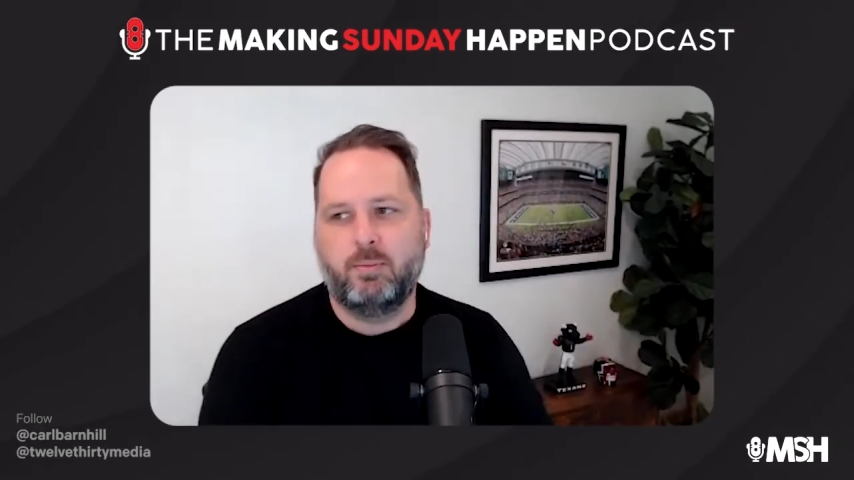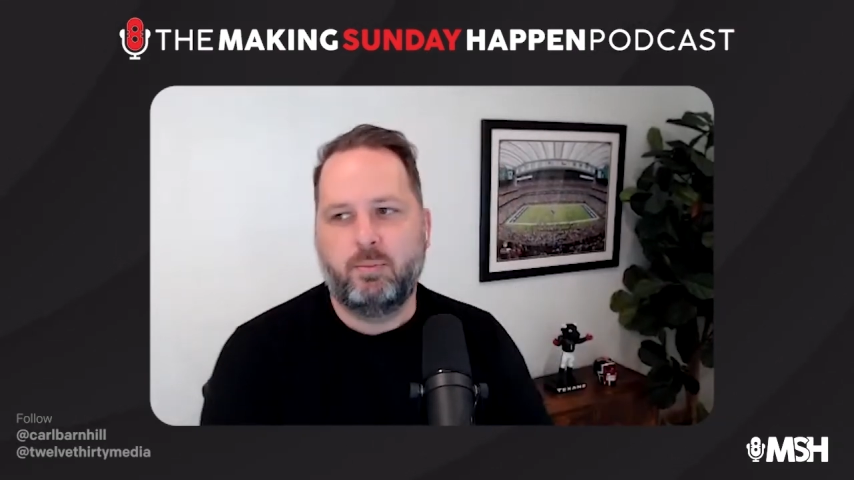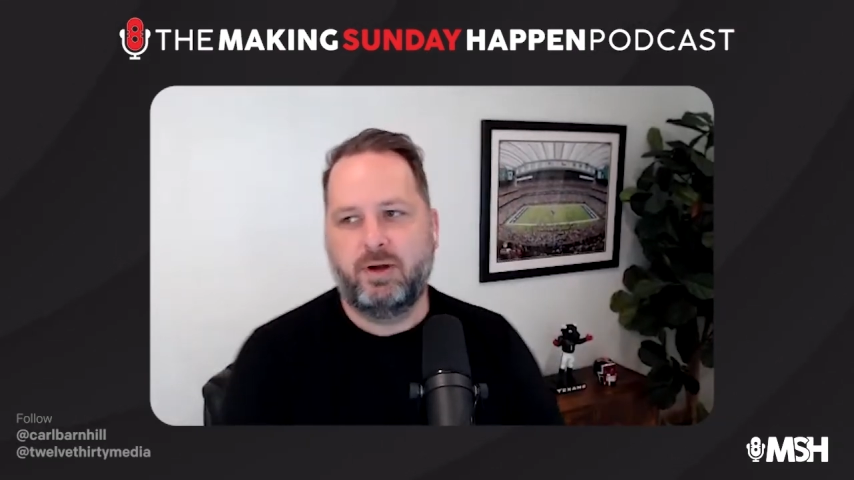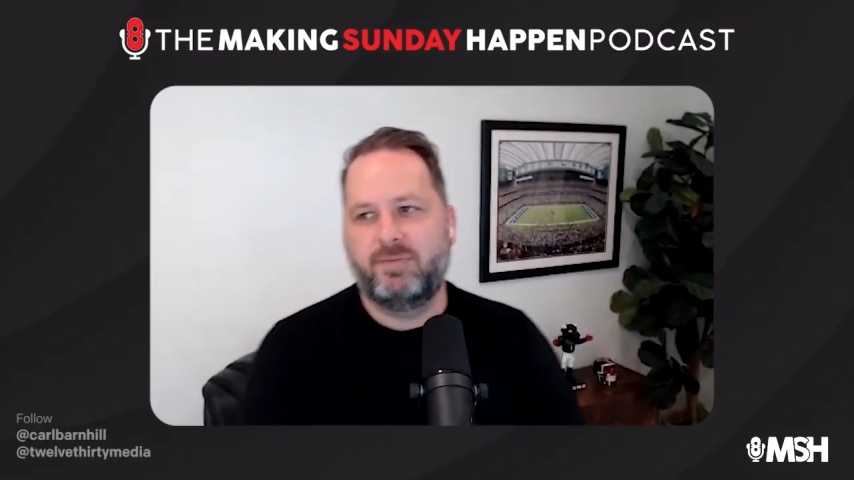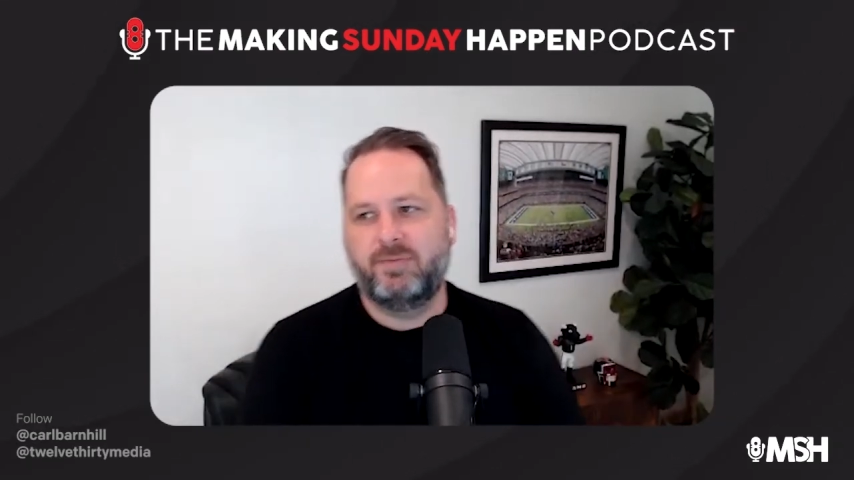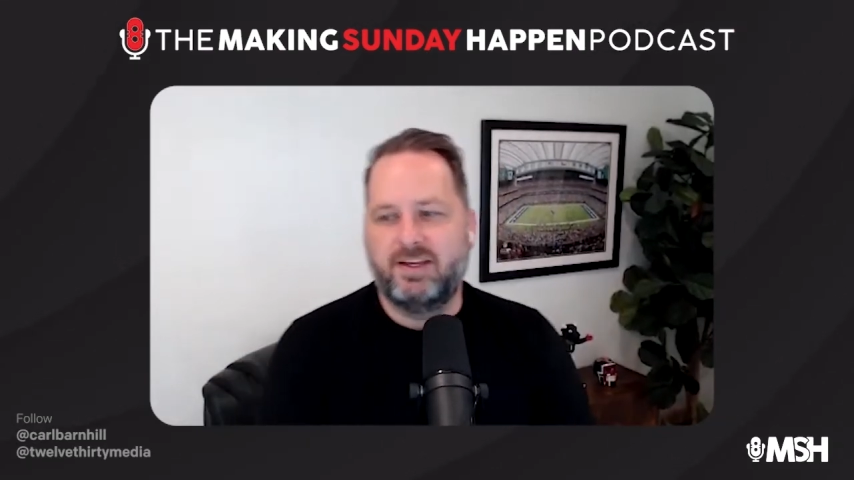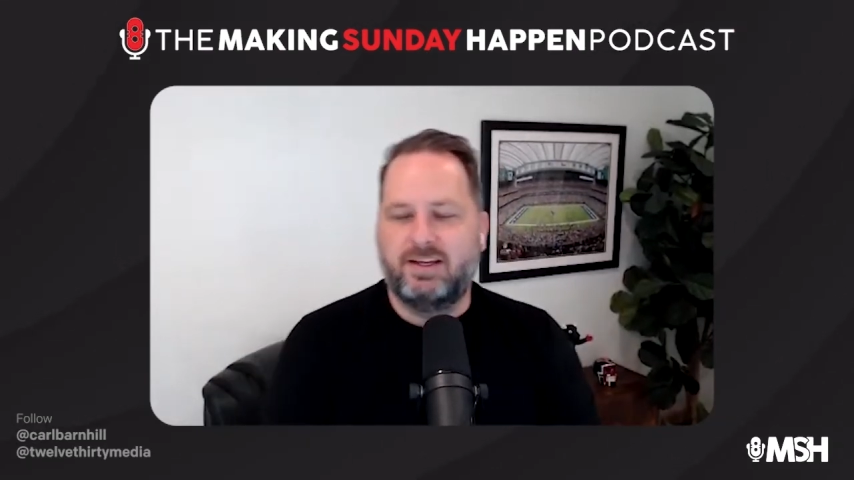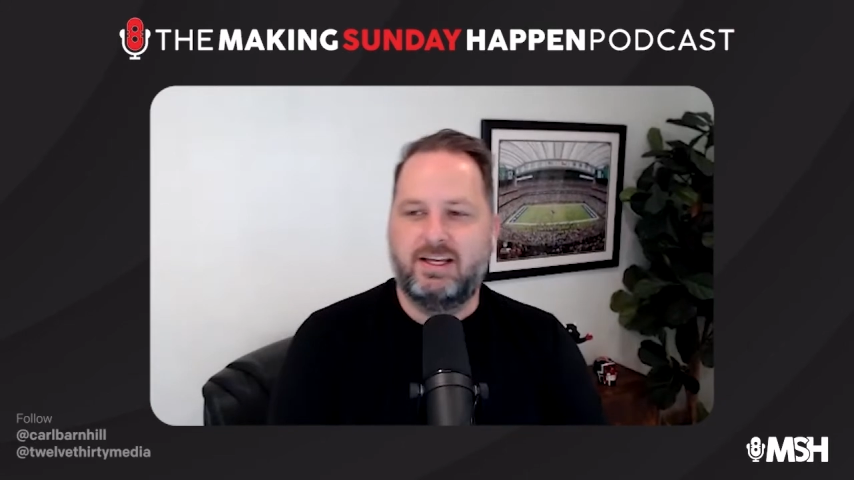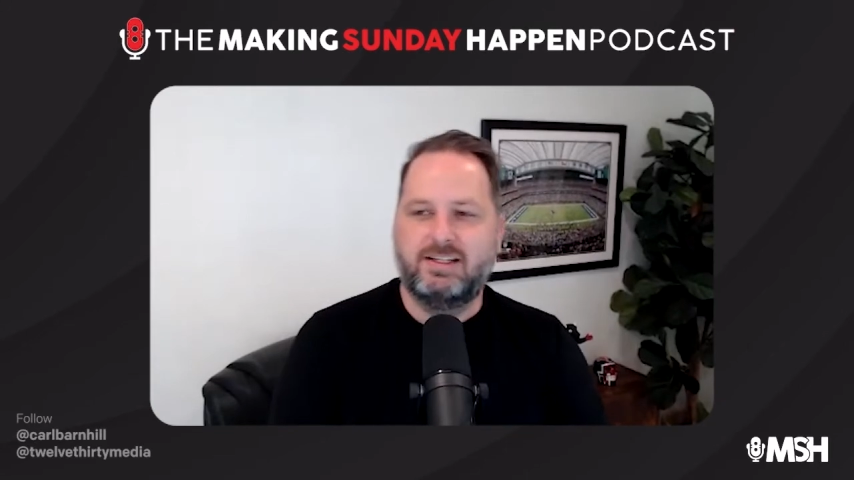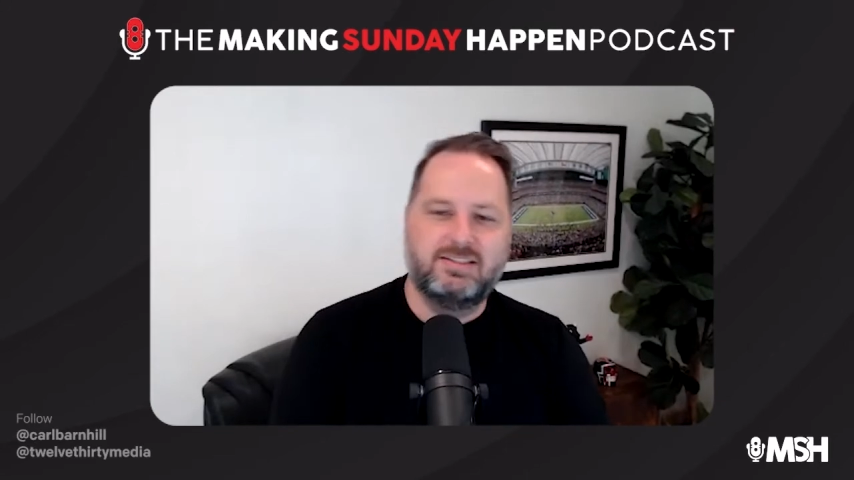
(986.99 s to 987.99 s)
but
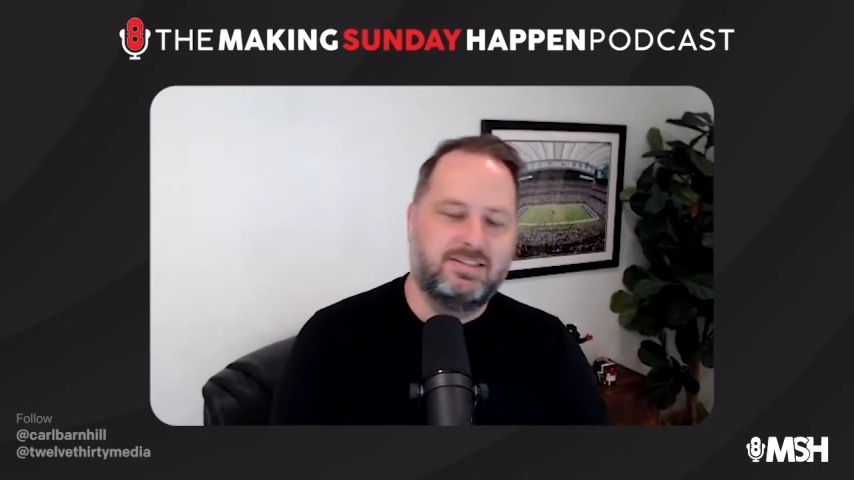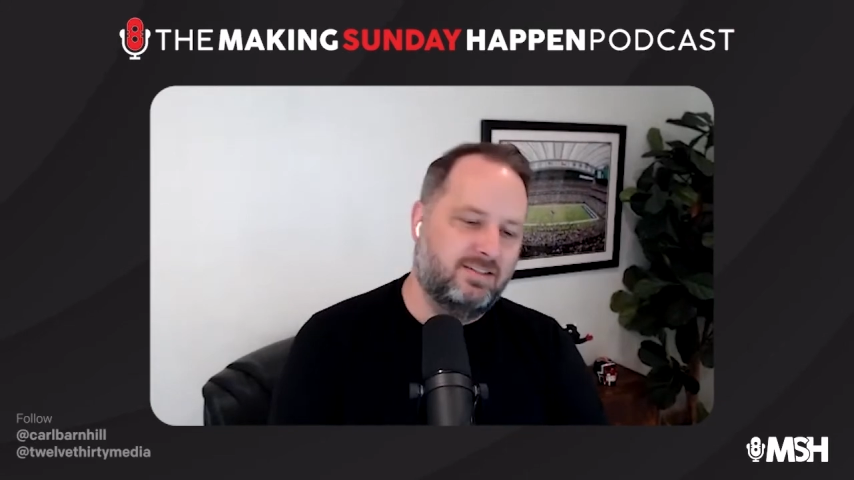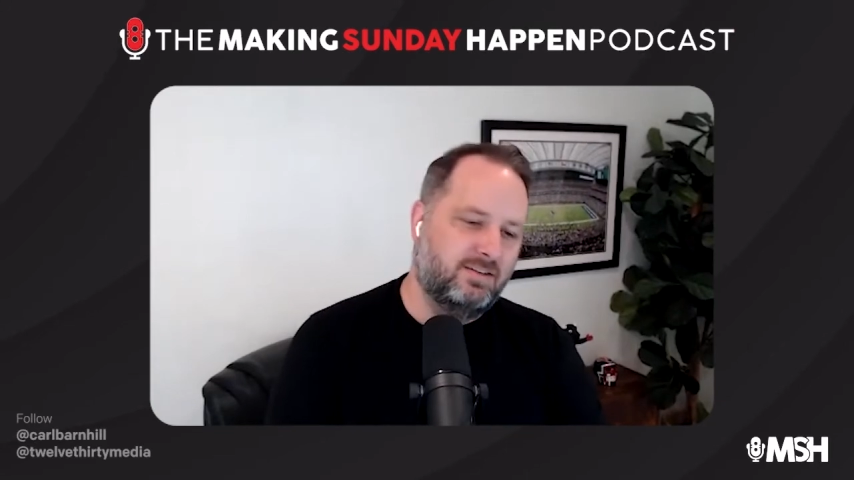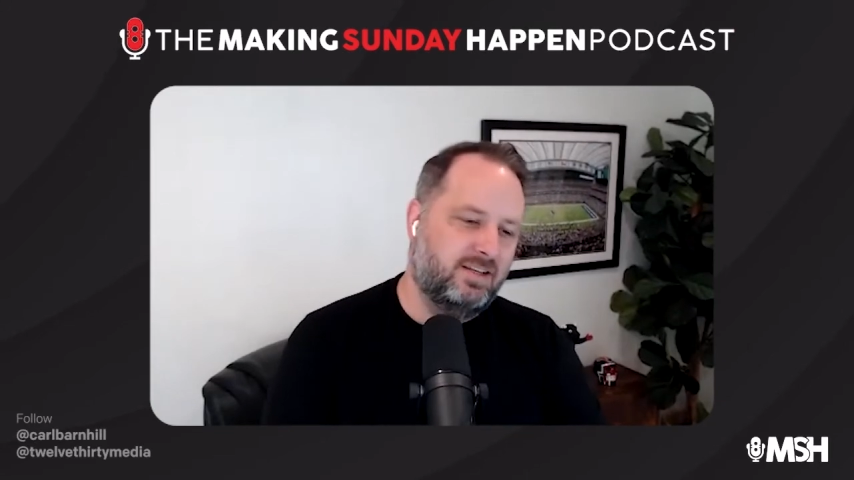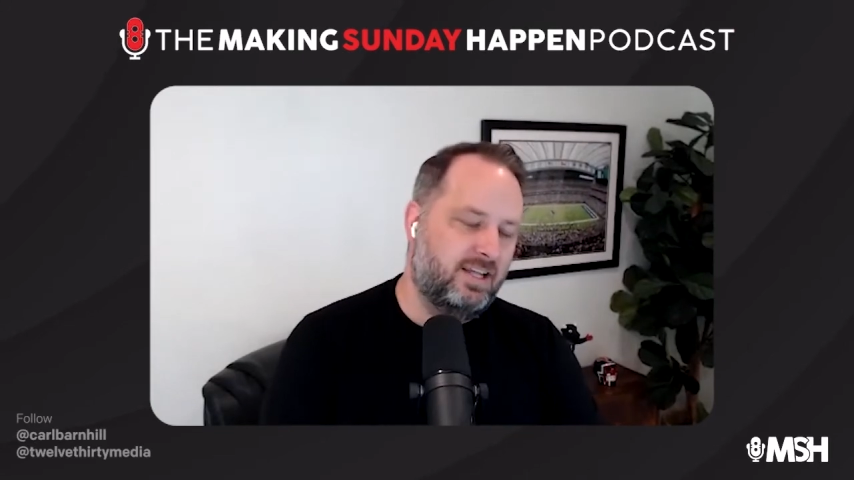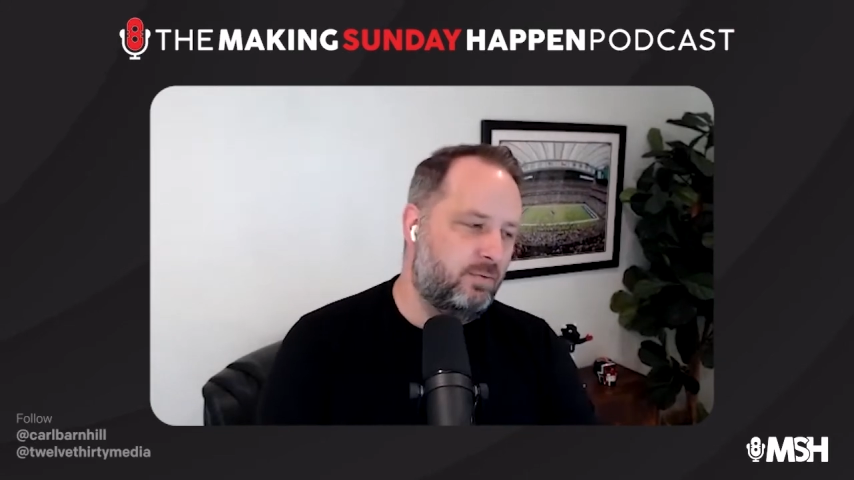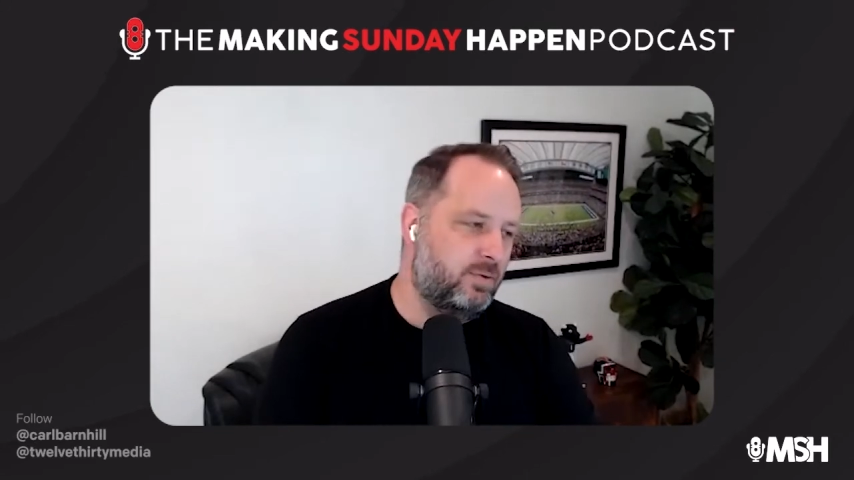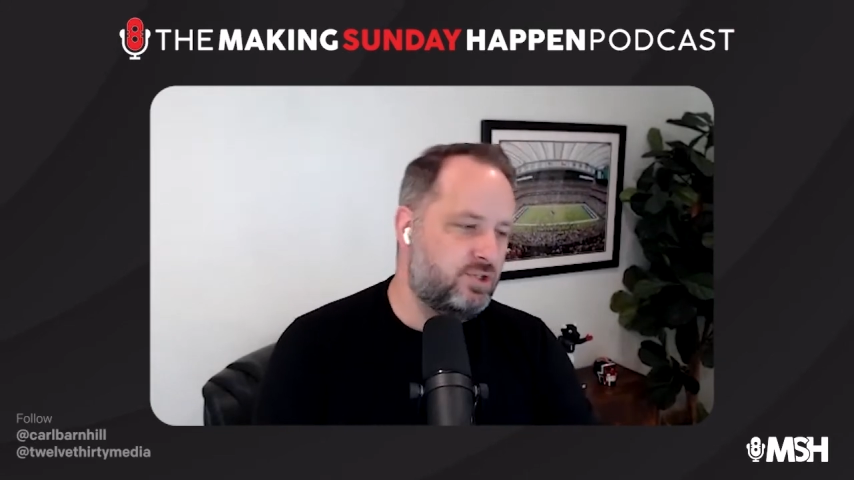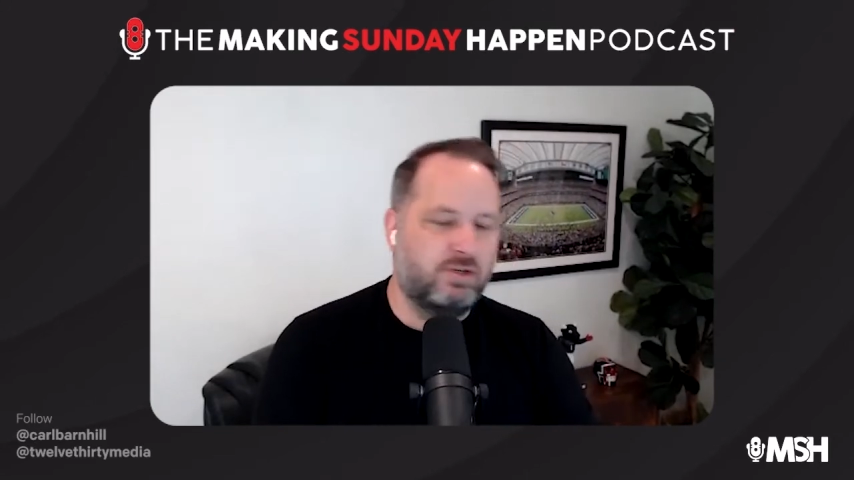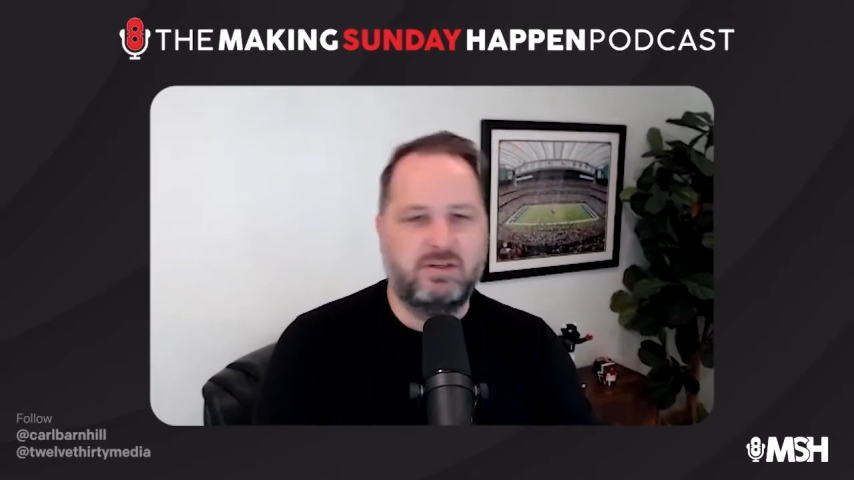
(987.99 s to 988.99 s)
we
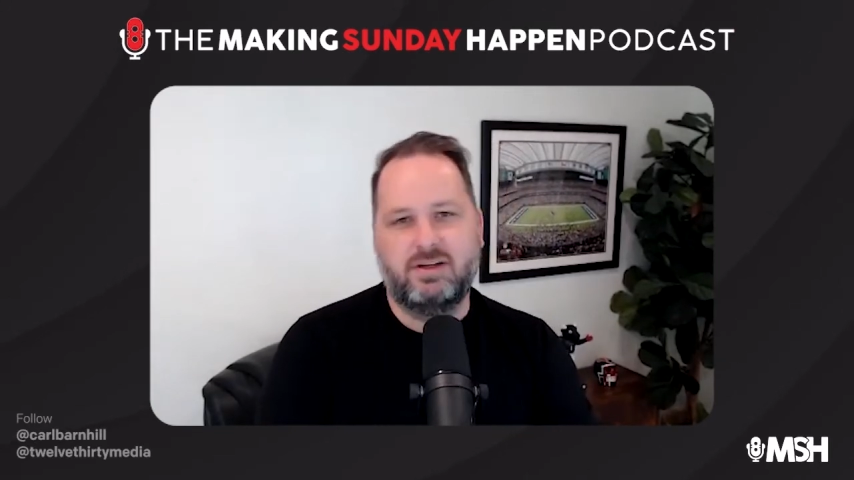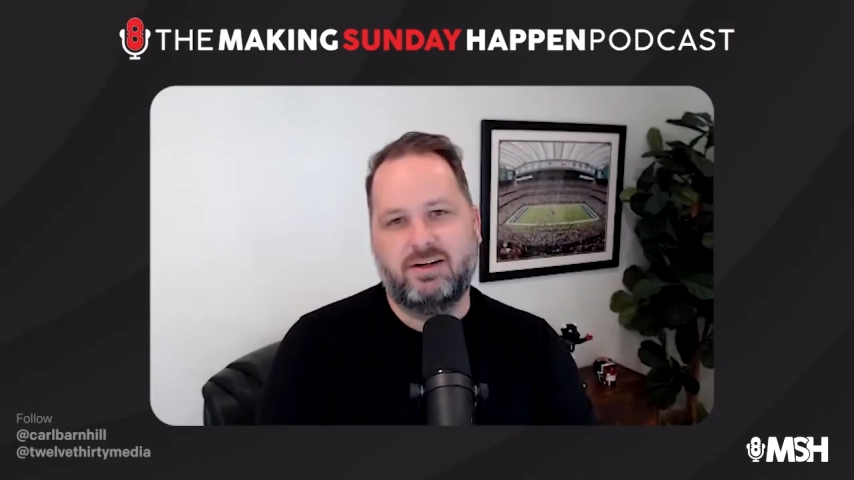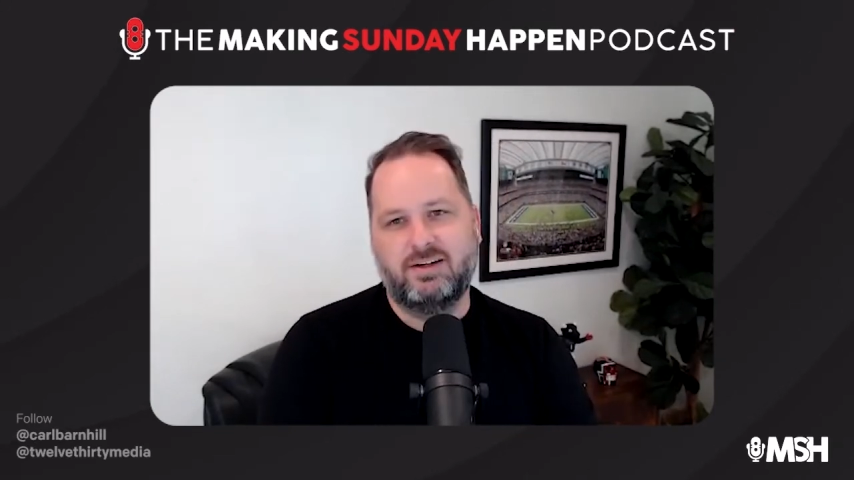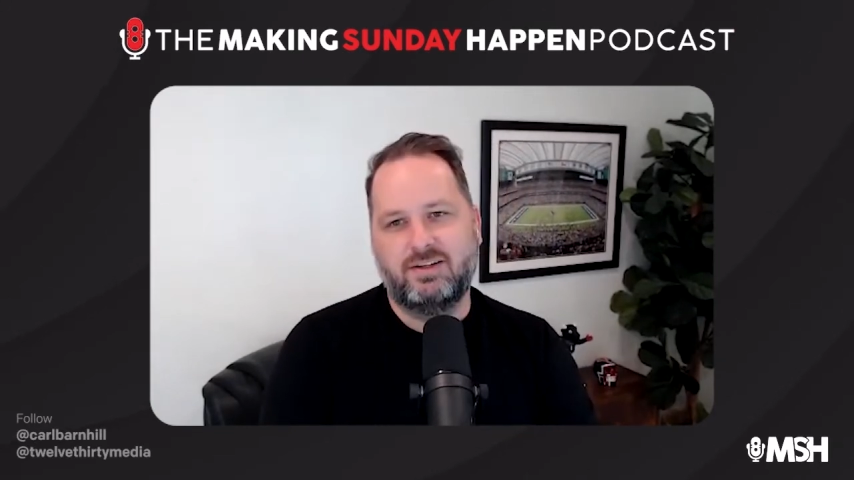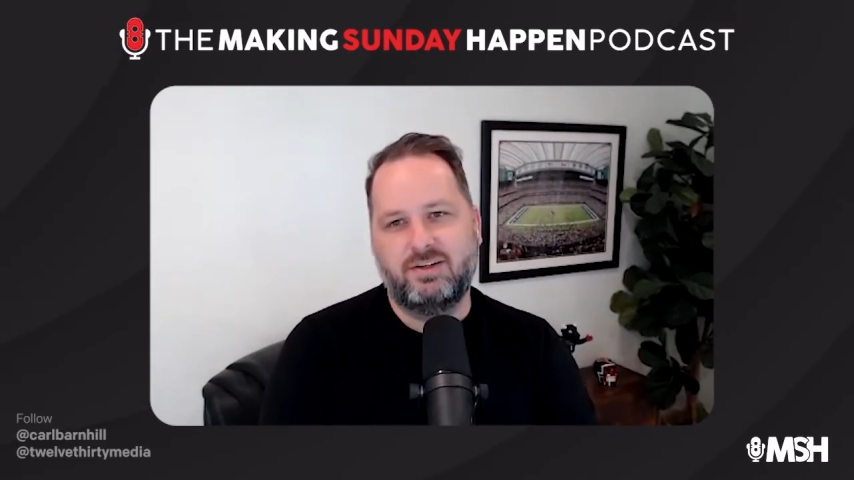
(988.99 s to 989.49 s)
shouldn't